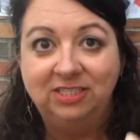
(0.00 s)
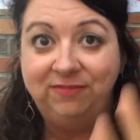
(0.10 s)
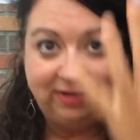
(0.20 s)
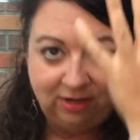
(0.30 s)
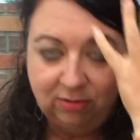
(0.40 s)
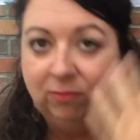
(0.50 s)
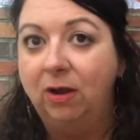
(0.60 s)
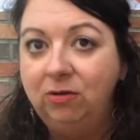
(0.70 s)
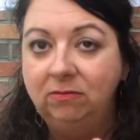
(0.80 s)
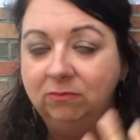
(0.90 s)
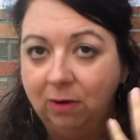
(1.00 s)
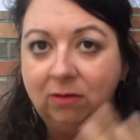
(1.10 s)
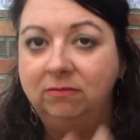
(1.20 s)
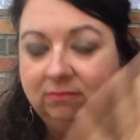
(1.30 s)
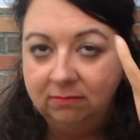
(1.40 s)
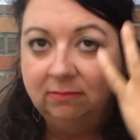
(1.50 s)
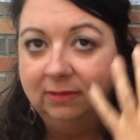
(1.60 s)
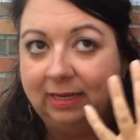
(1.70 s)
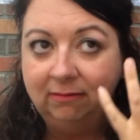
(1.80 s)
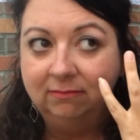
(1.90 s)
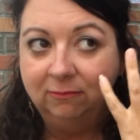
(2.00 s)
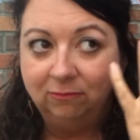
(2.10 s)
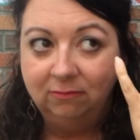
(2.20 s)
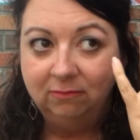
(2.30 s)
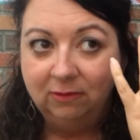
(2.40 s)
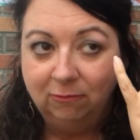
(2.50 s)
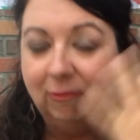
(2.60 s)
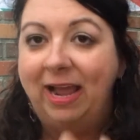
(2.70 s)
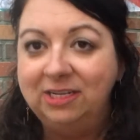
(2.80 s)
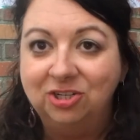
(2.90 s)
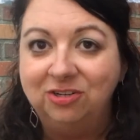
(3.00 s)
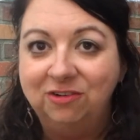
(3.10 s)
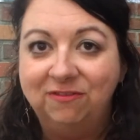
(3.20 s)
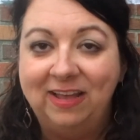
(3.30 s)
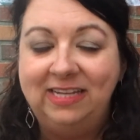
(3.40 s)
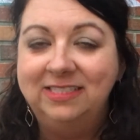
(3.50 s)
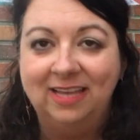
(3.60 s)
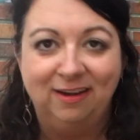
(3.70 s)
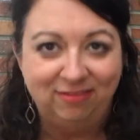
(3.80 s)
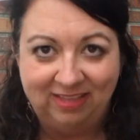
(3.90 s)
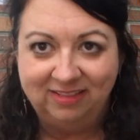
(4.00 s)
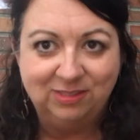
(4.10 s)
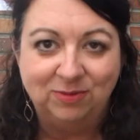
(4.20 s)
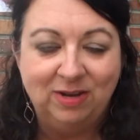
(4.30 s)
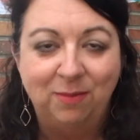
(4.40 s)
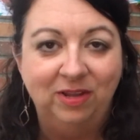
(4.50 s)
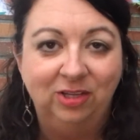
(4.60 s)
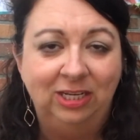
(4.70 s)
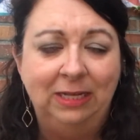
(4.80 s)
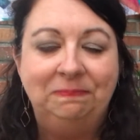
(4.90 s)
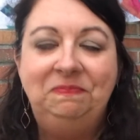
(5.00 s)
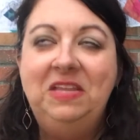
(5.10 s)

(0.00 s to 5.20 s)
disfigured road like rash on your face kind of thing. This would not be a good look.